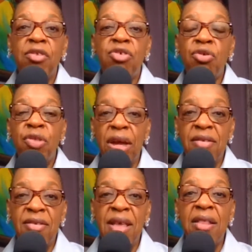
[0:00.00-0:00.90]
to the
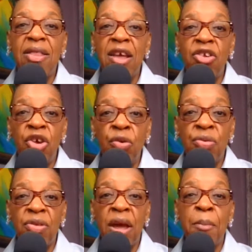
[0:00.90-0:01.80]
extent that you
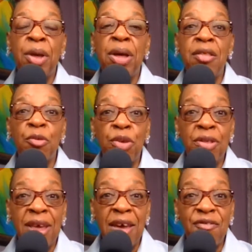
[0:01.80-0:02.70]
see it, because it
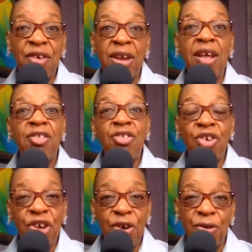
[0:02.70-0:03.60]
was given to
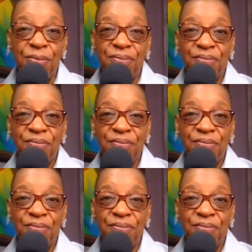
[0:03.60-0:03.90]
you.